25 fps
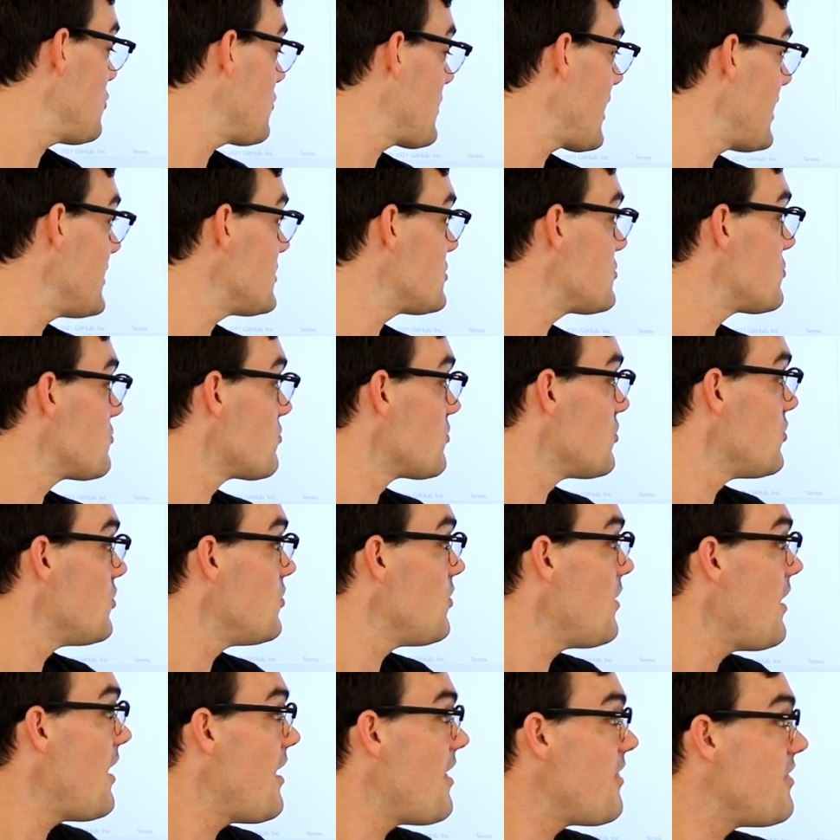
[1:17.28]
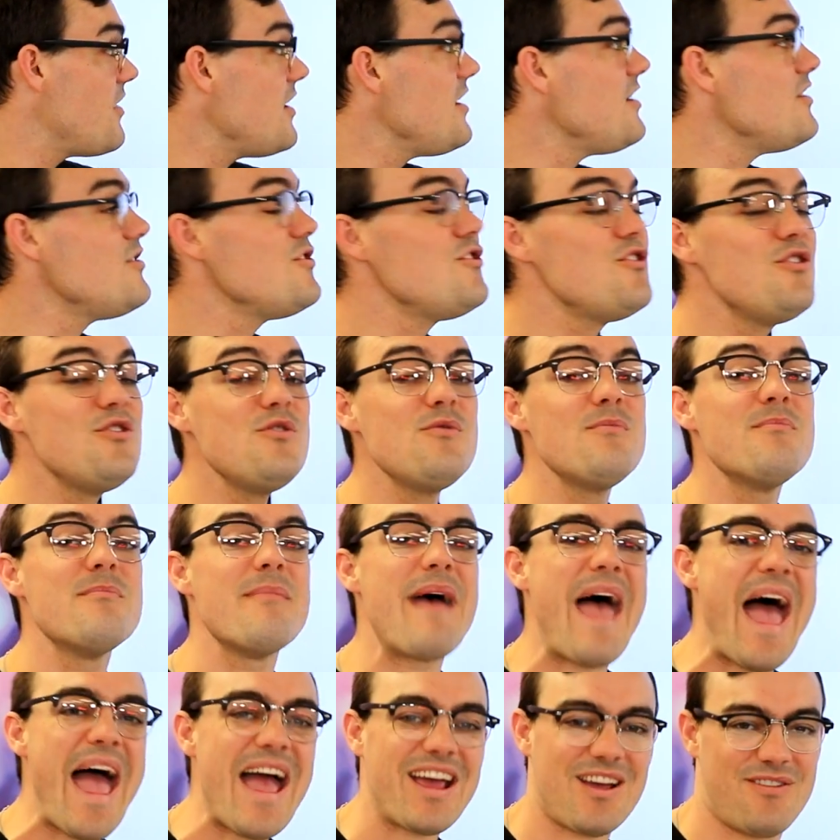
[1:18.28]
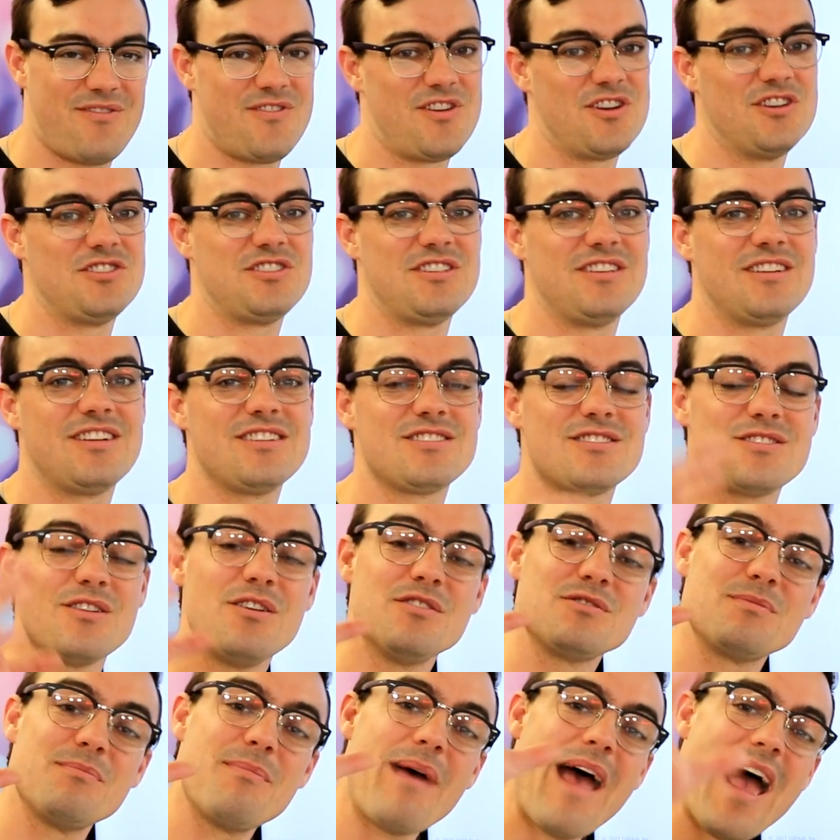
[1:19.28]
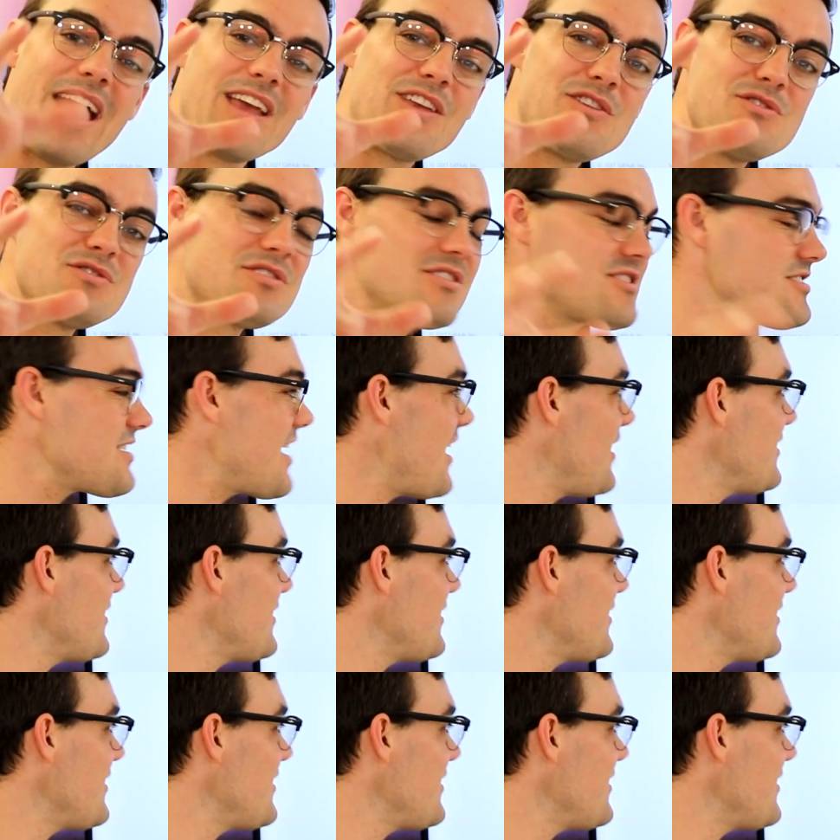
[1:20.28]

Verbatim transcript: you guys through the new Mac version because those Mac users